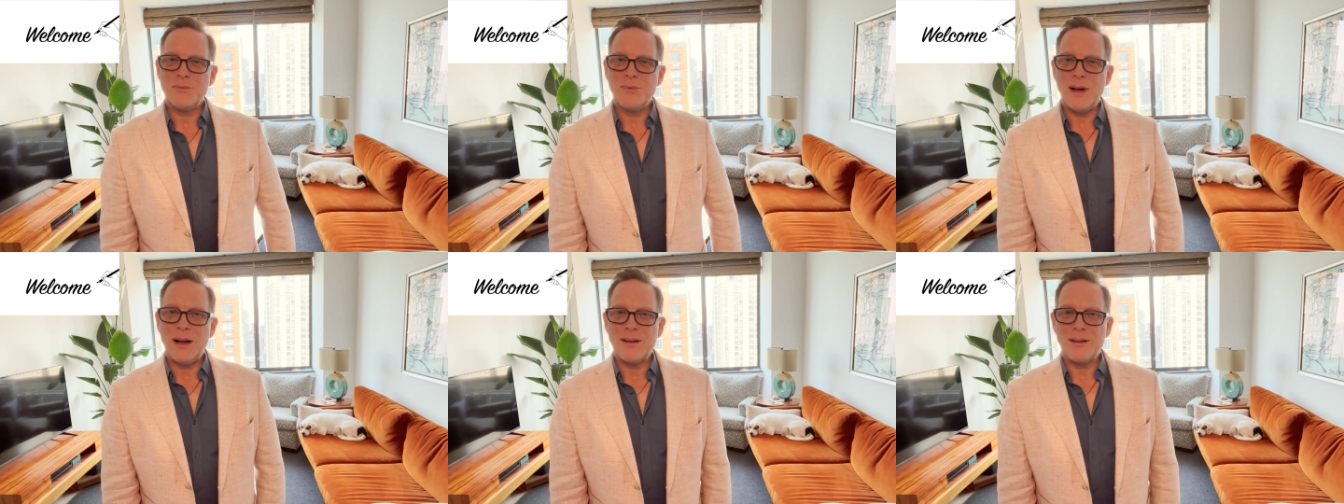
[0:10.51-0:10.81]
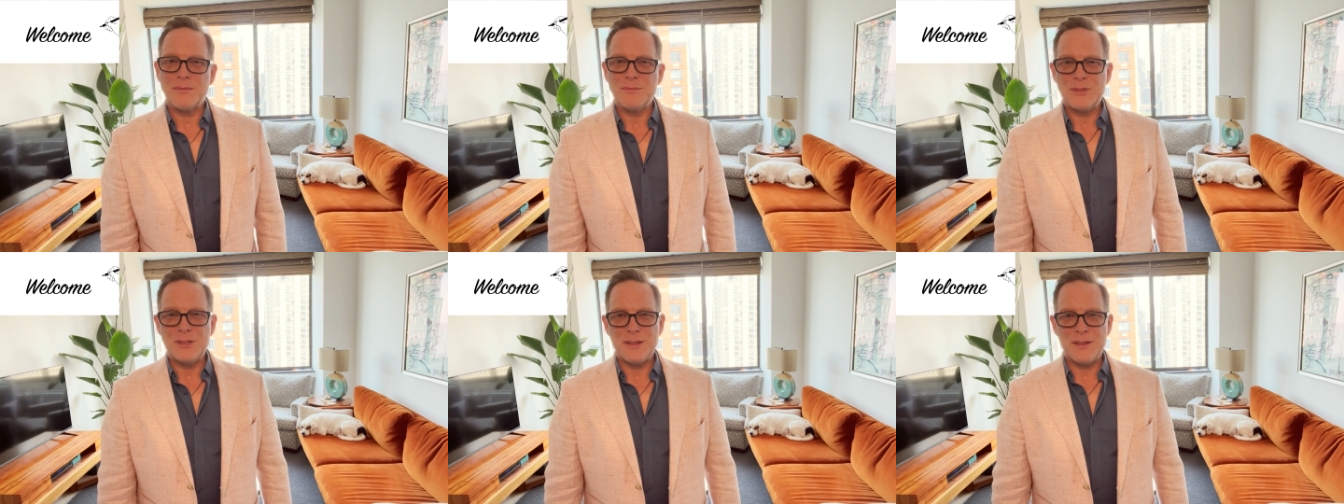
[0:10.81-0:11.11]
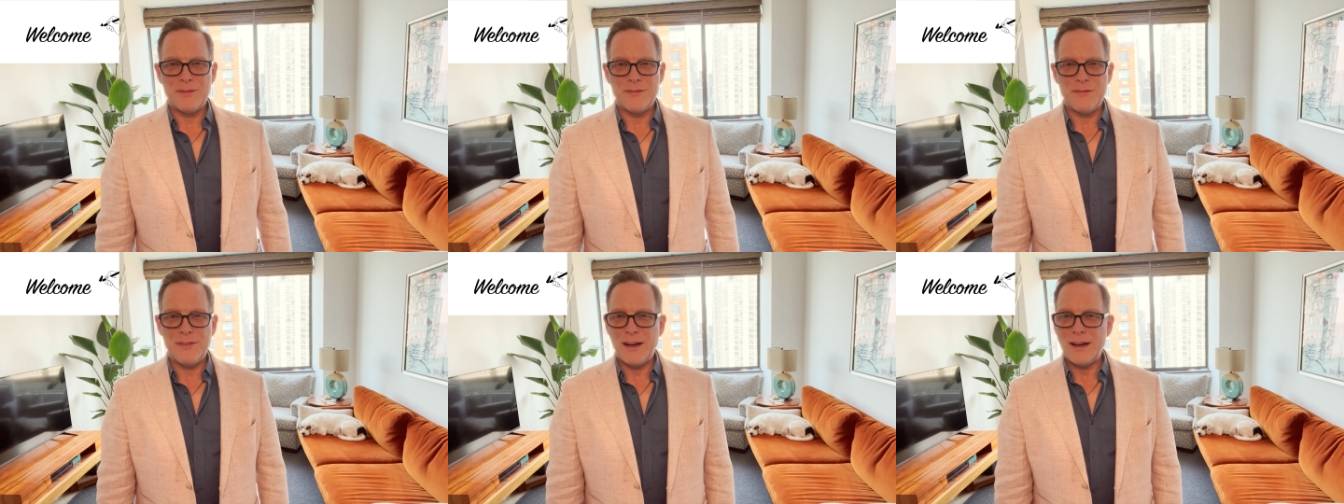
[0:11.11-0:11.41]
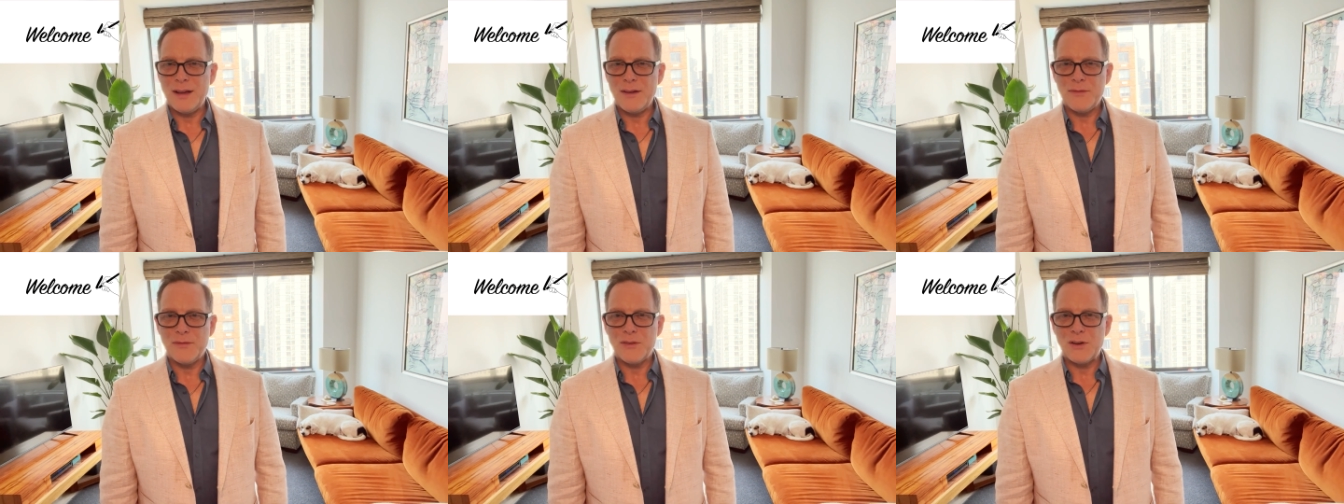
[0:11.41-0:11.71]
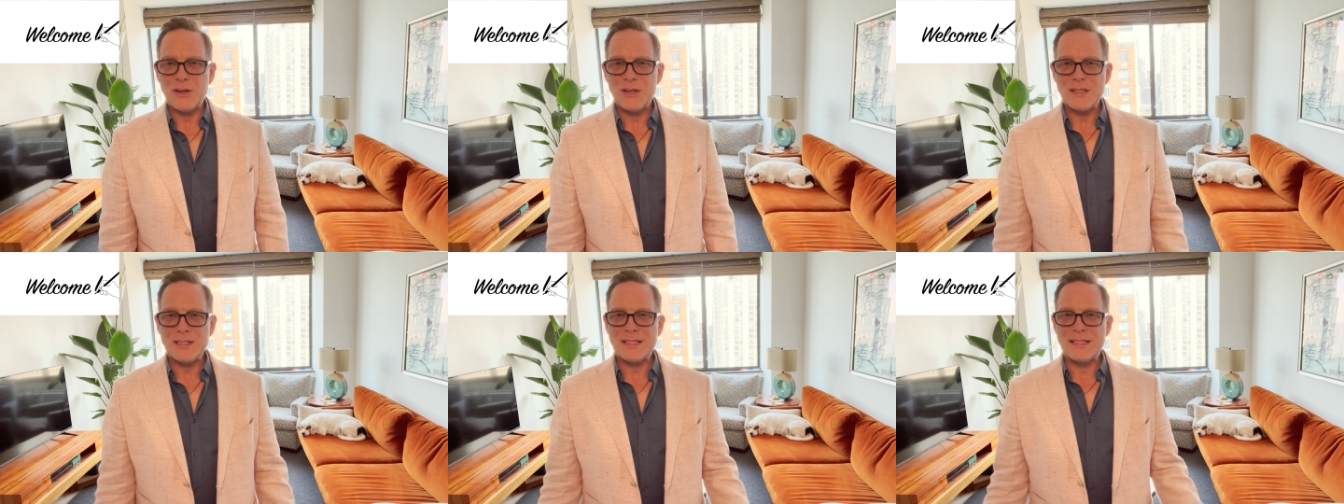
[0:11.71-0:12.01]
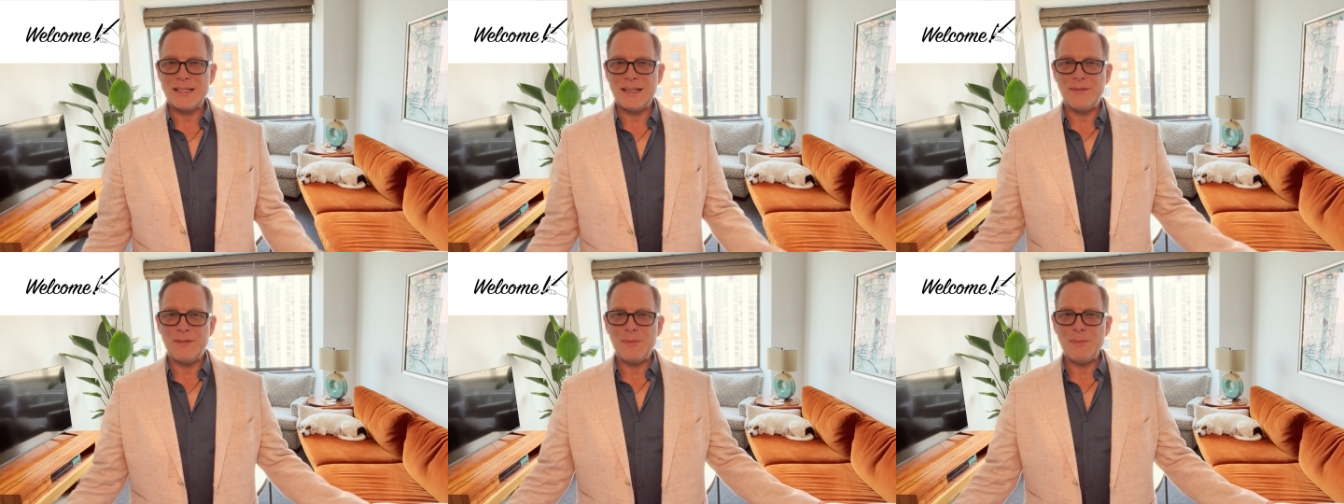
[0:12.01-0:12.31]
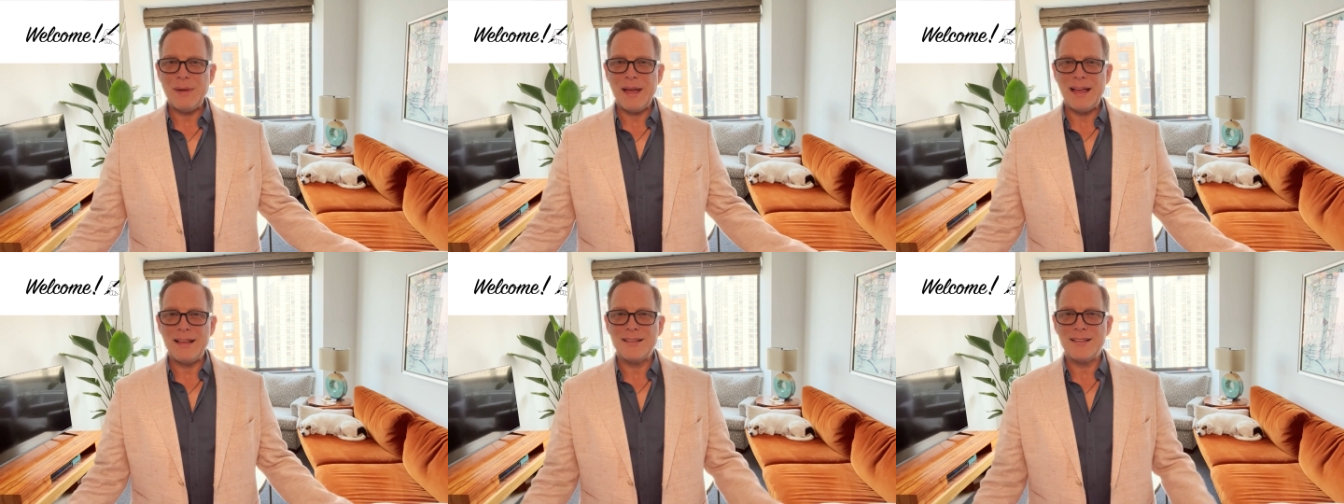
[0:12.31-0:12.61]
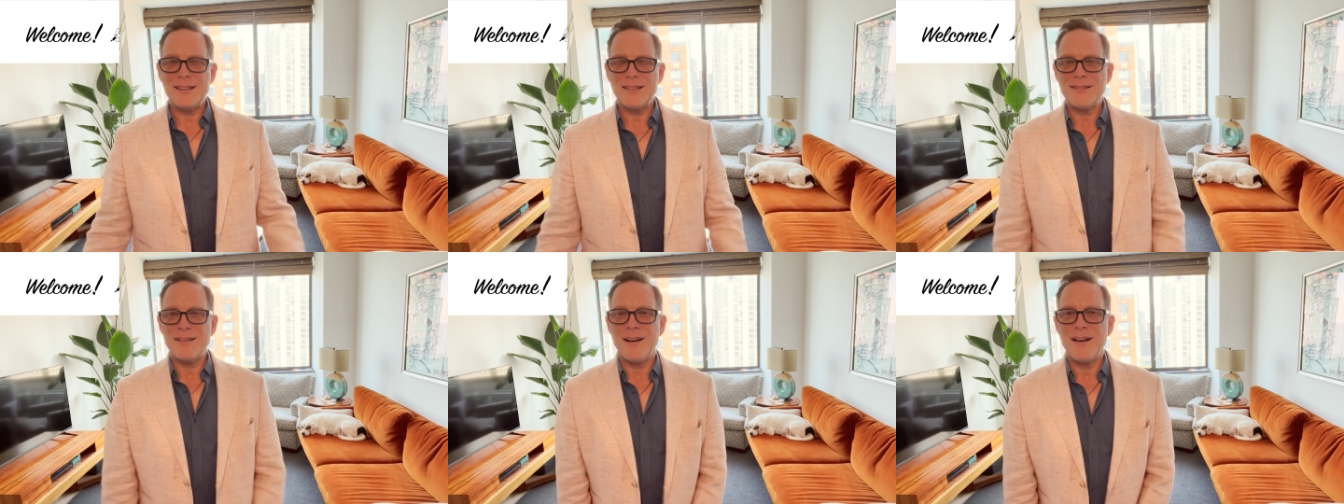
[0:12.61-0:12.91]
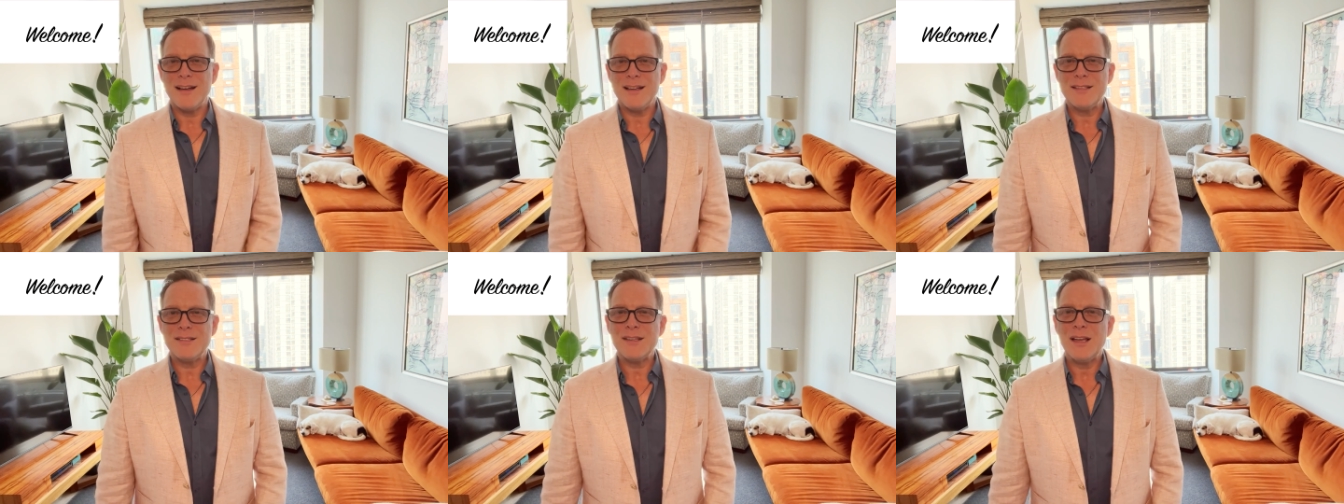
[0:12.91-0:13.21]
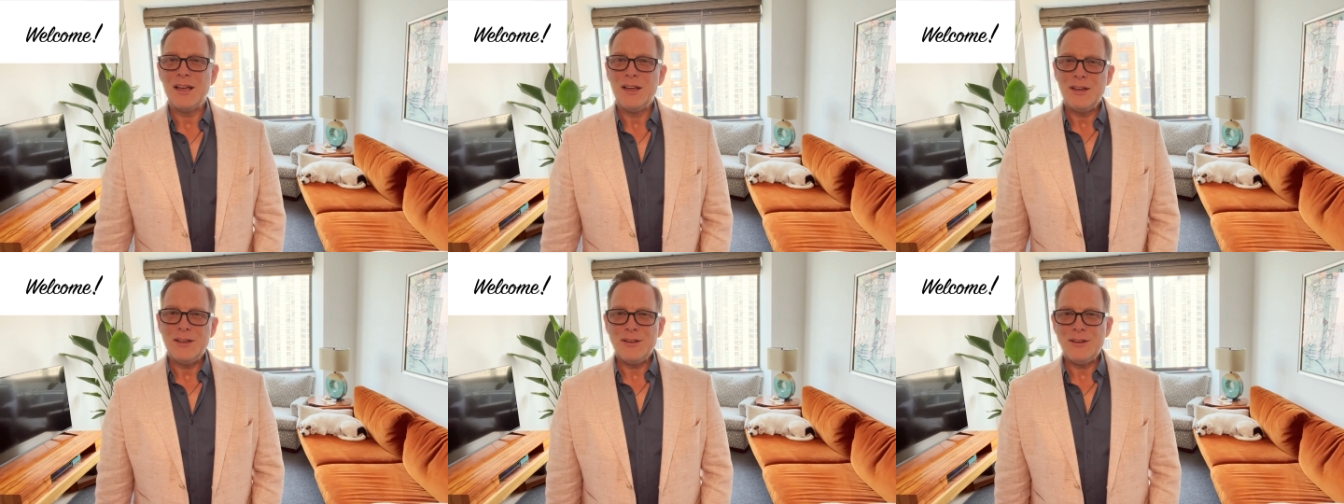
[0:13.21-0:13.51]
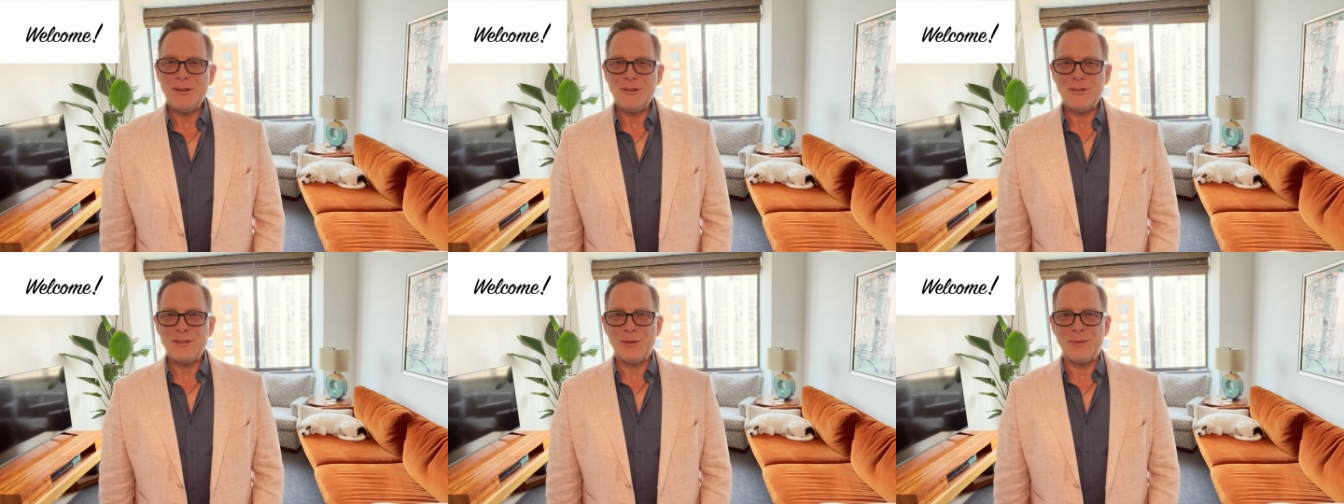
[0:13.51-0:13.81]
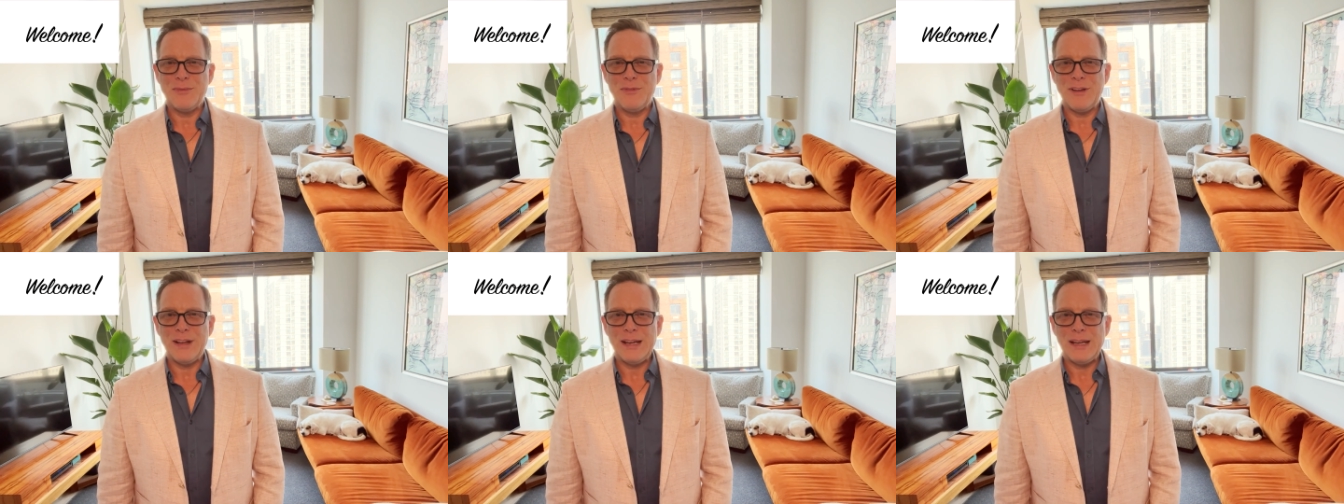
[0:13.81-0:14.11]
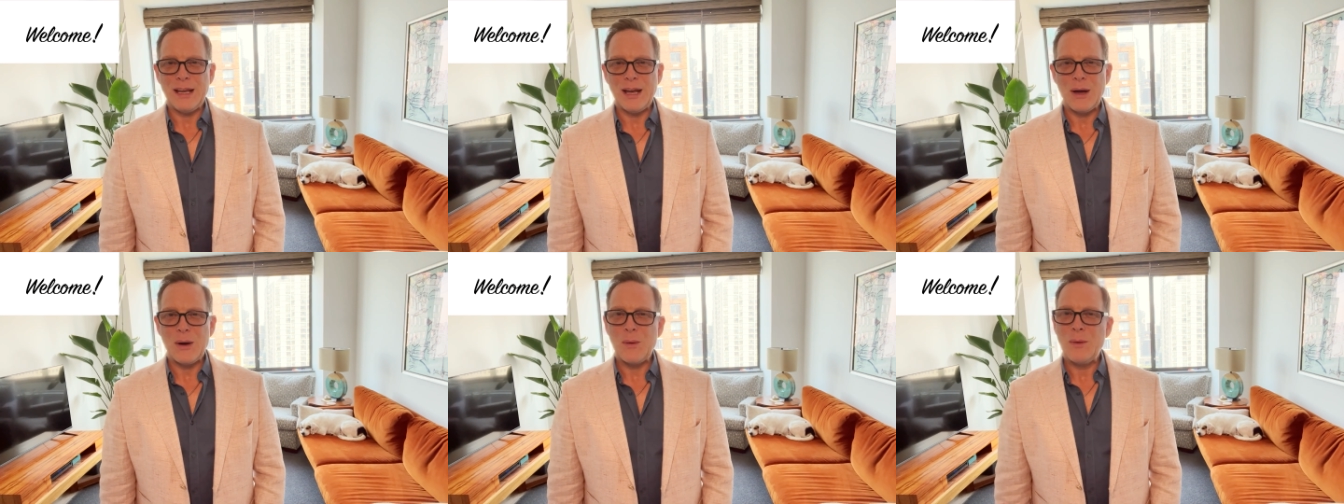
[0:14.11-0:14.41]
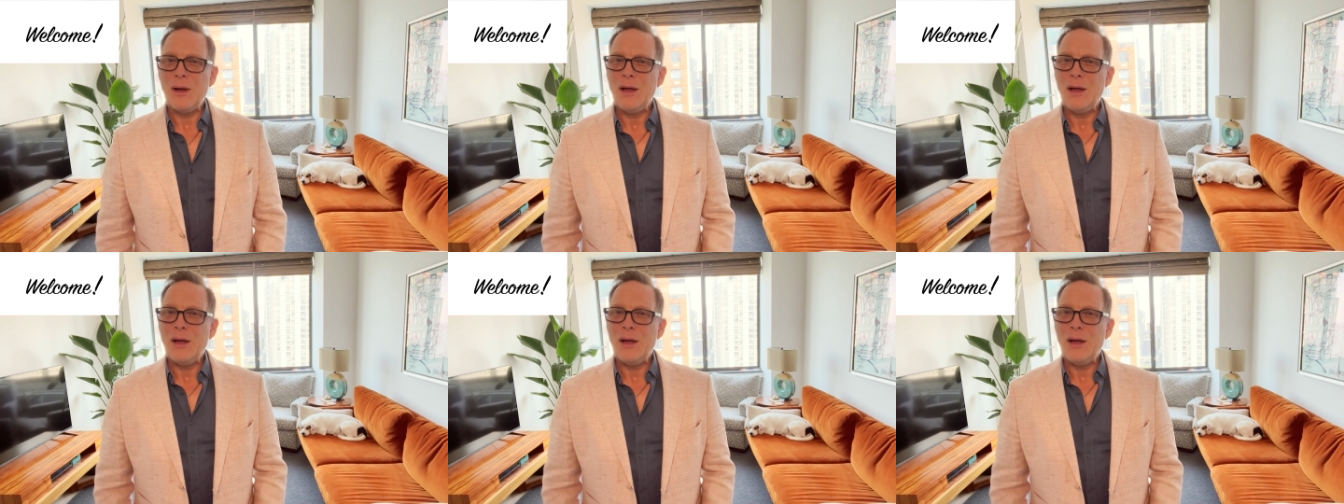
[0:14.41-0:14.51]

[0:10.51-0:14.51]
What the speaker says: Welcome to the very first Stephen Penn Designs YouTube video.